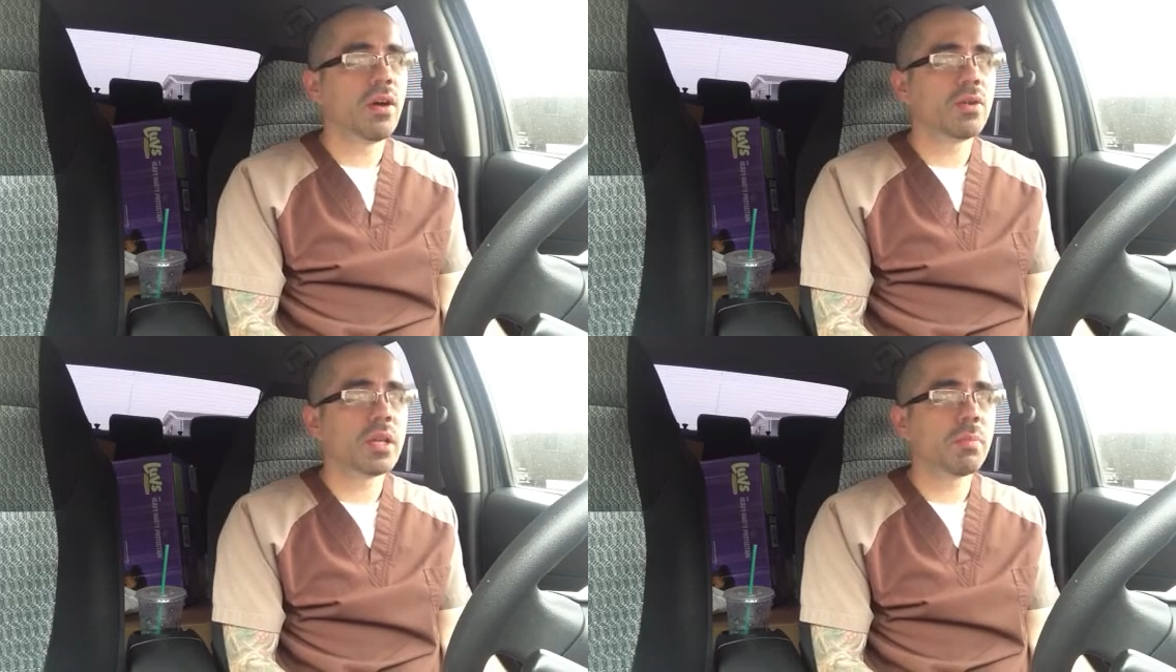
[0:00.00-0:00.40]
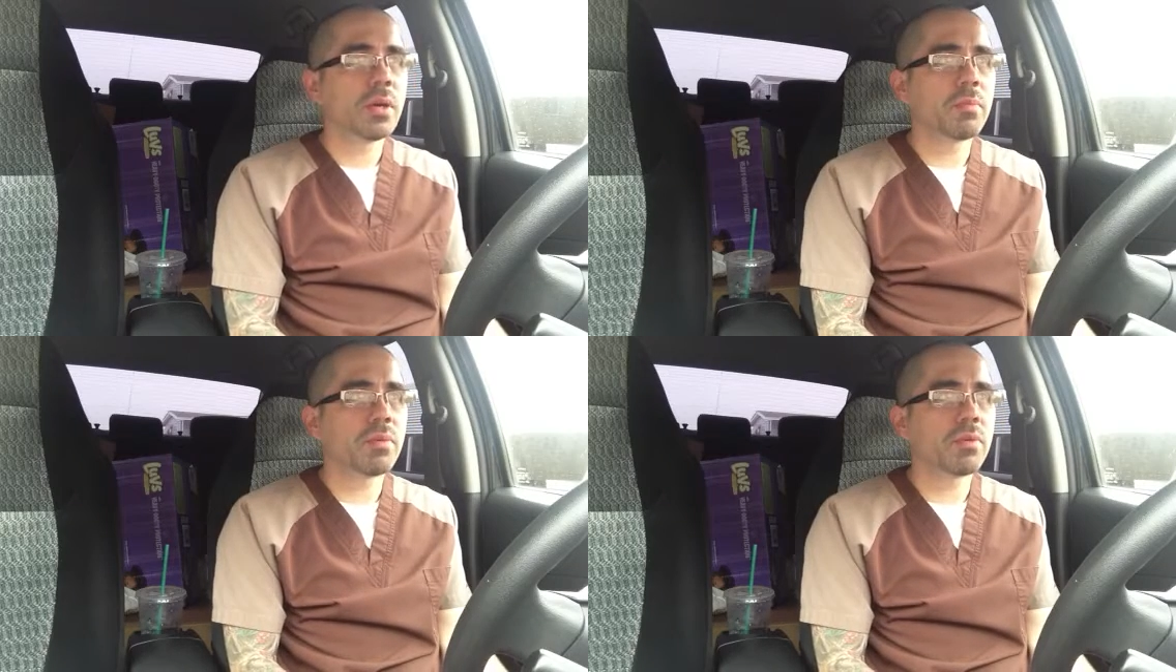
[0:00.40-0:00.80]
Only
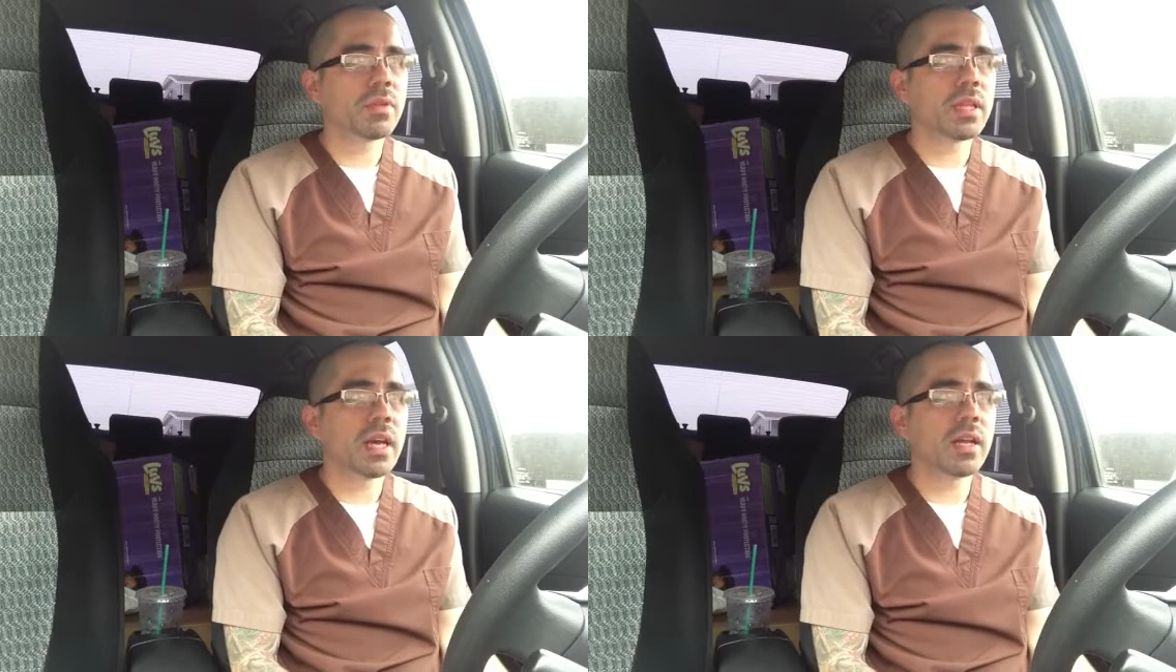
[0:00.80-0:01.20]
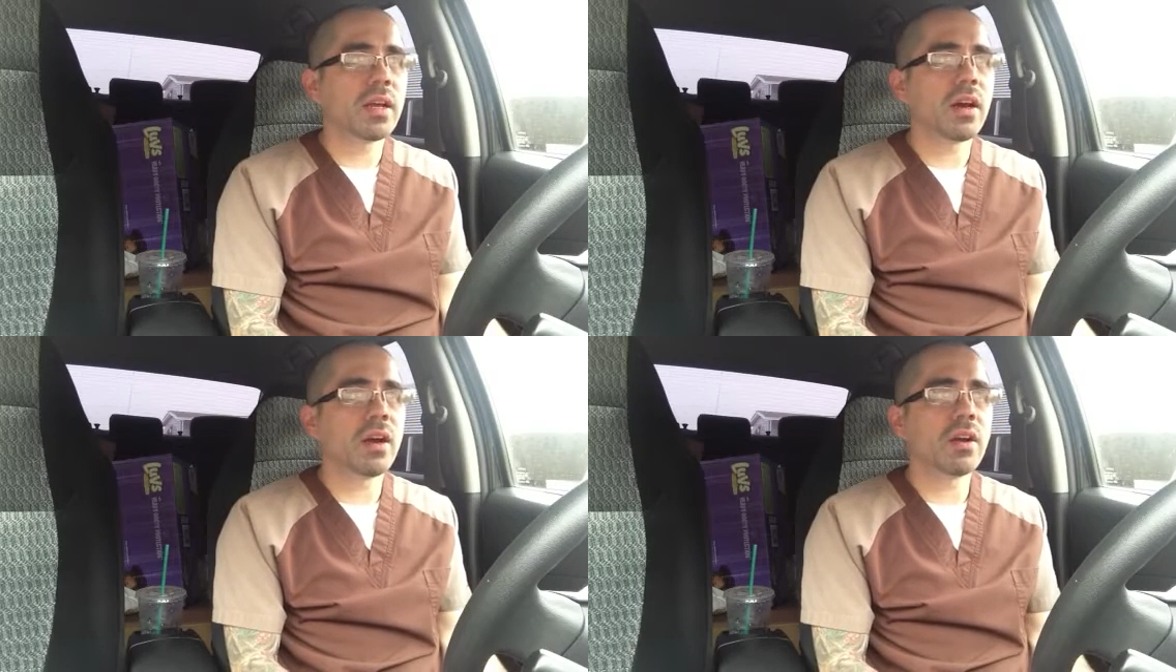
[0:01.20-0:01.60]
people that
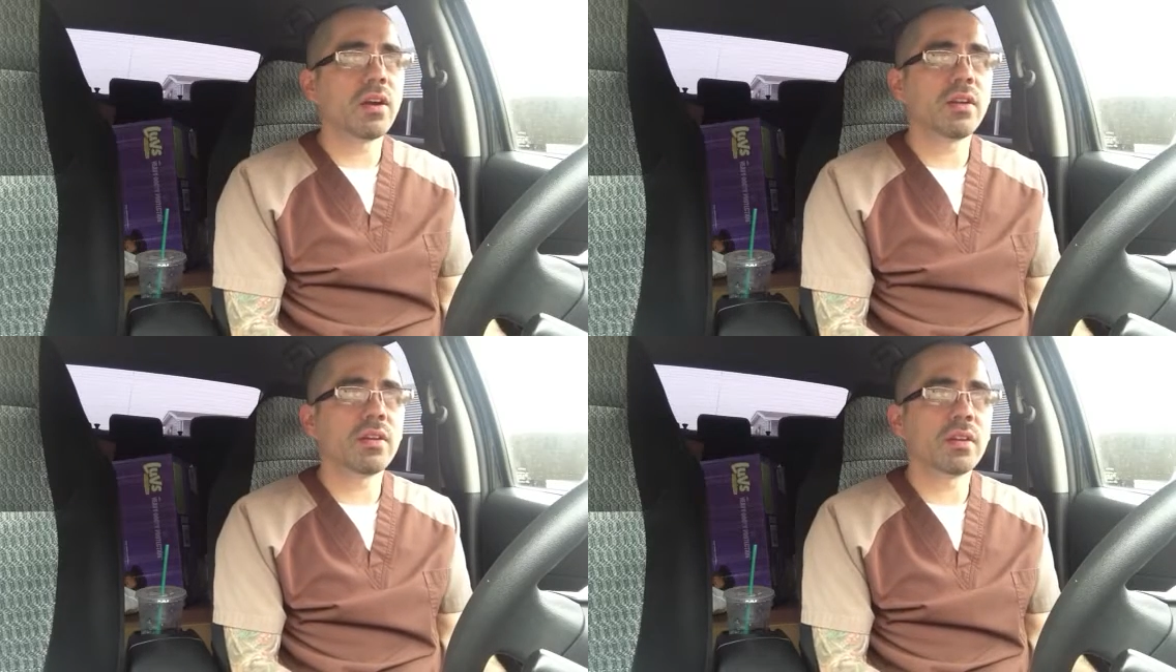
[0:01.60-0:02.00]
are